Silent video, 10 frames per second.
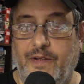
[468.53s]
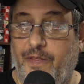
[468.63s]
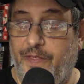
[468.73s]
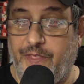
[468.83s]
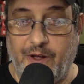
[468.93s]

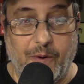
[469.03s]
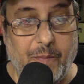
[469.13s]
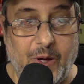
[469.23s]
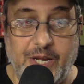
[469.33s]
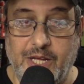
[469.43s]
Their
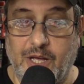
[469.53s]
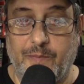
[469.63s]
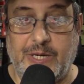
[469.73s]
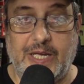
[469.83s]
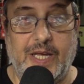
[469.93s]
money
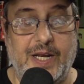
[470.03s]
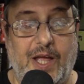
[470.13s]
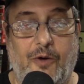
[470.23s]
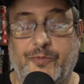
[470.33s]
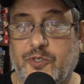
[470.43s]
coming in
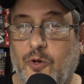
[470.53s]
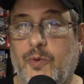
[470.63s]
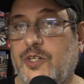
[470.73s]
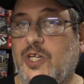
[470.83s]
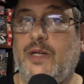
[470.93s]
helps so much